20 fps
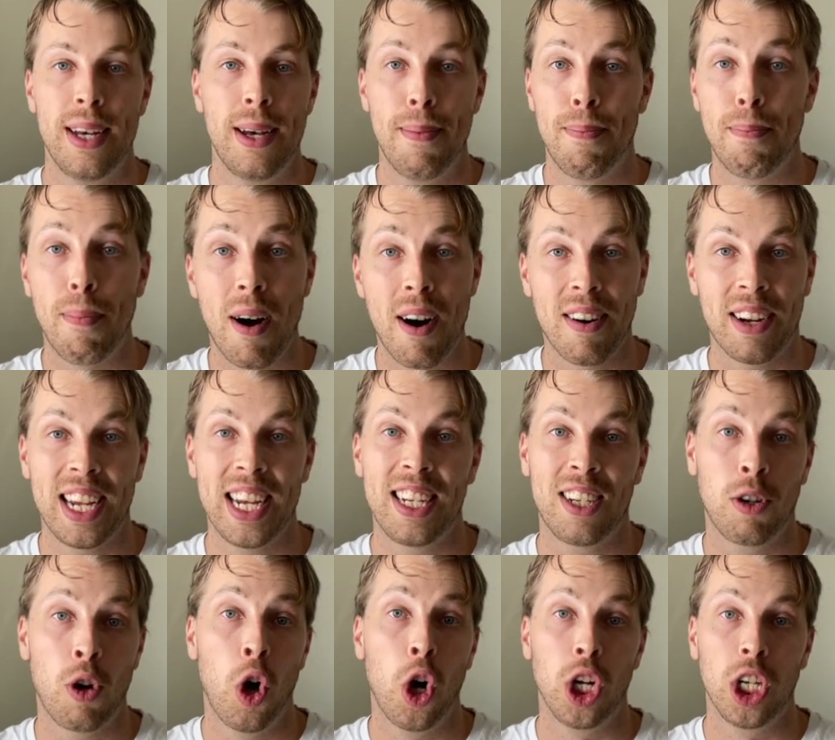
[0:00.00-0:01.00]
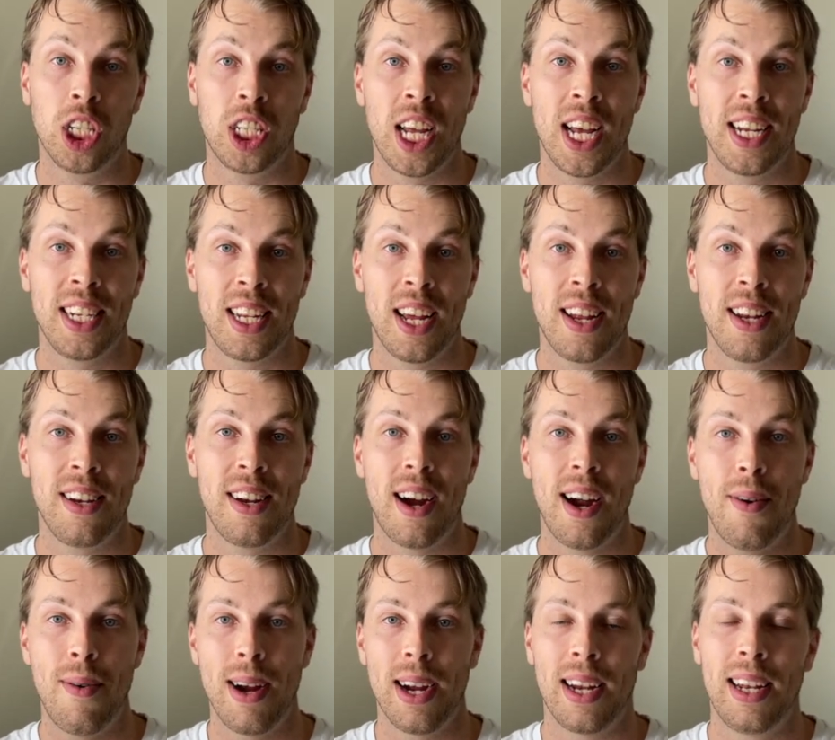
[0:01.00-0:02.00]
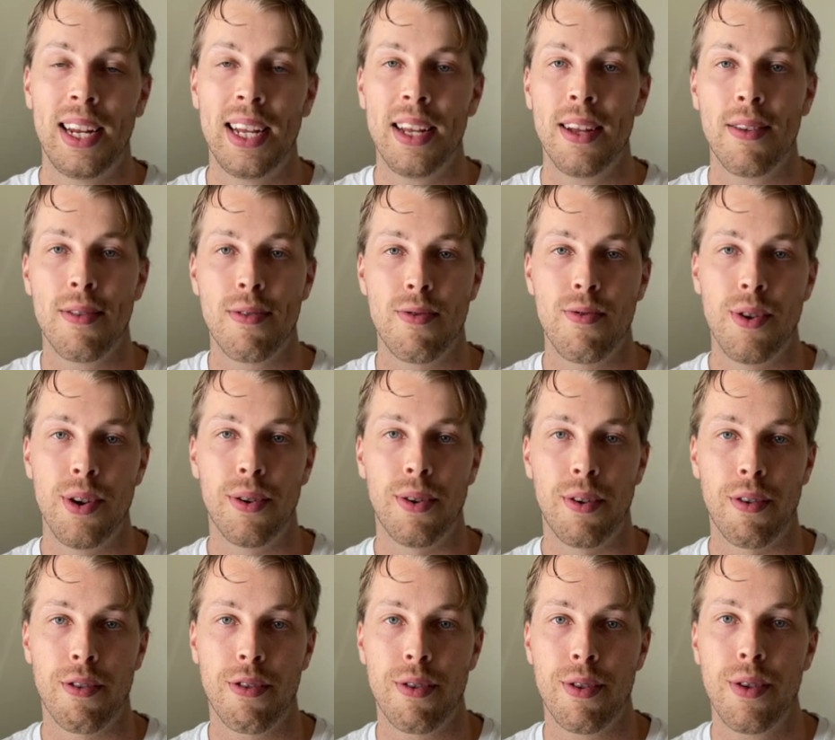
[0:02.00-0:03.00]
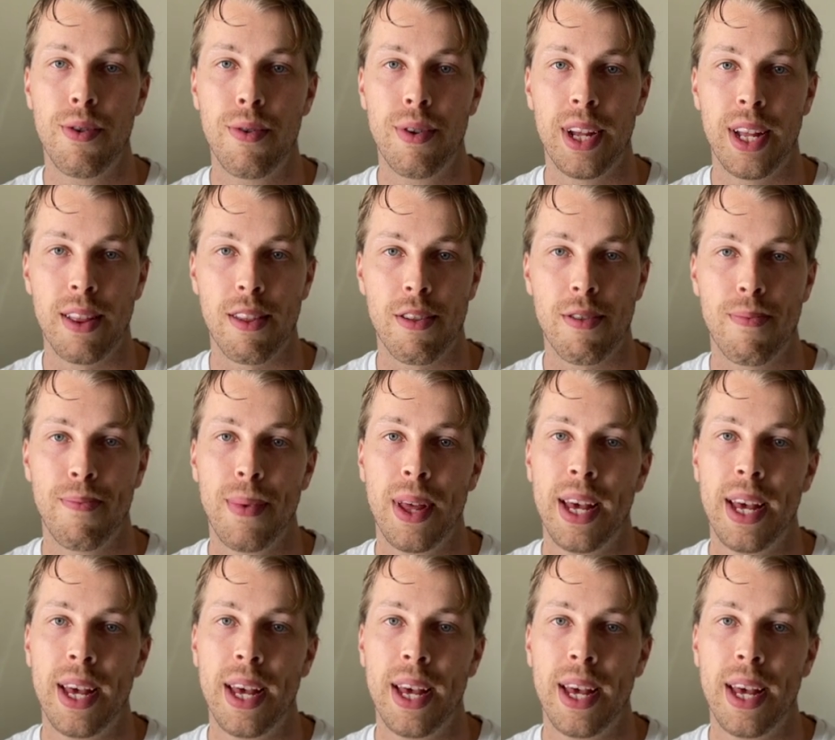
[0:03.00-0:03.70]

market content directly to your students.